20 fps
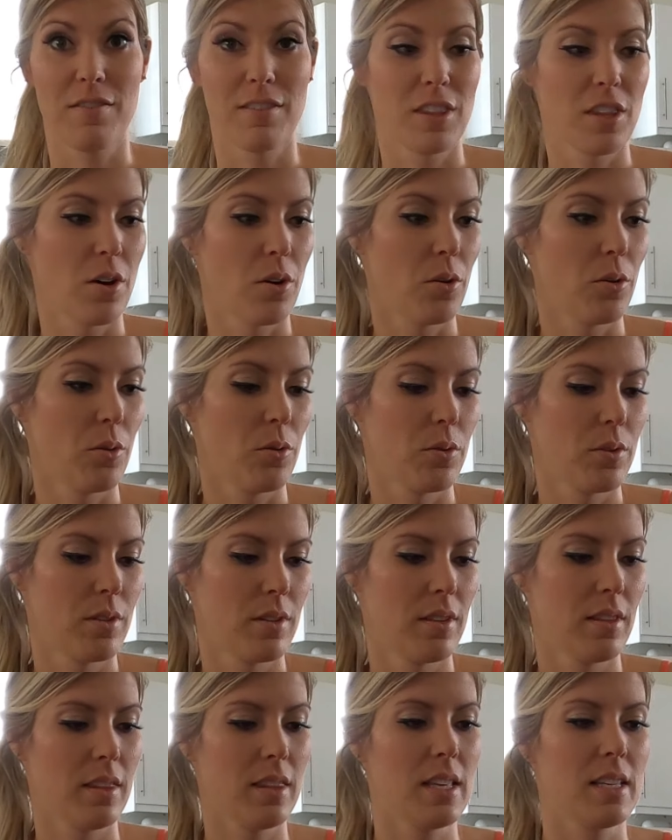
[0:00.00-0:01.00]
even though
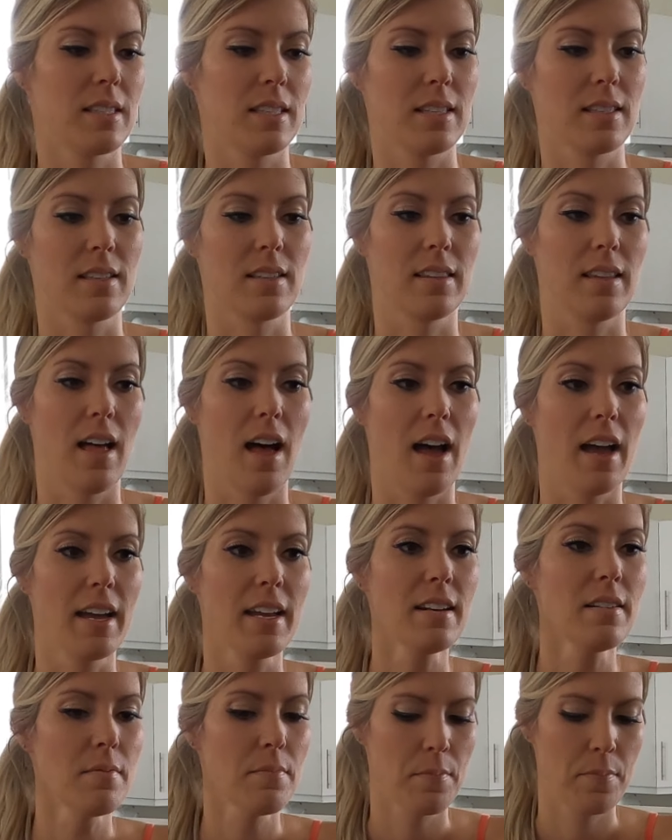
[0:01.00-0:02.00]
this is a
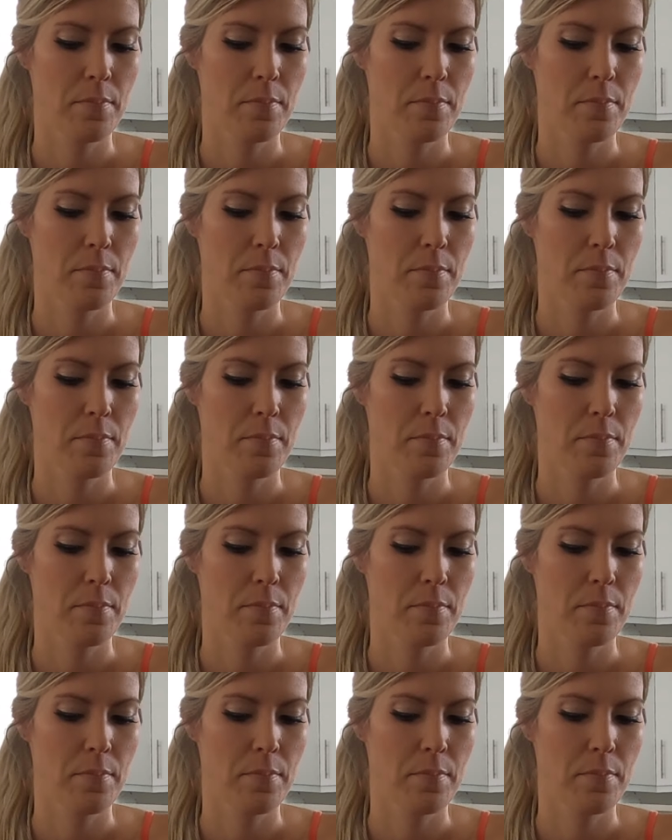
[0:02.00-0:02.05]
line.